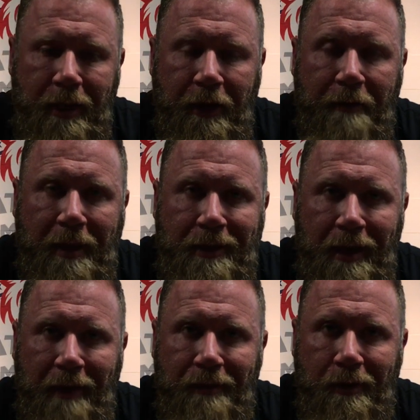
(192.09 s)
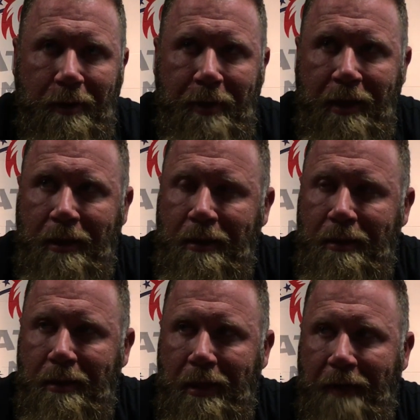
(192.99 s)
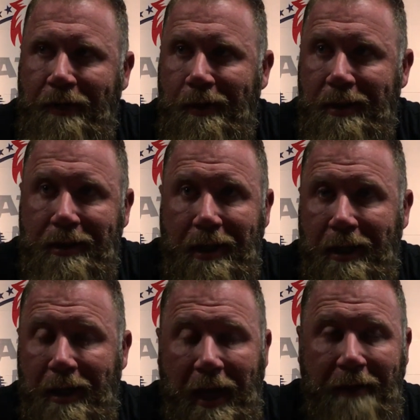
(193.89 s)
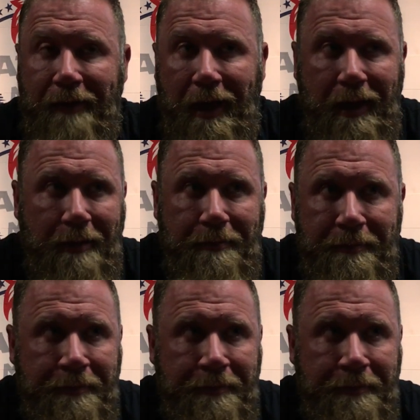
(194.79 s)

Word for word: you know, everybody's going to have their own opinion. If you'd have said, I've got a,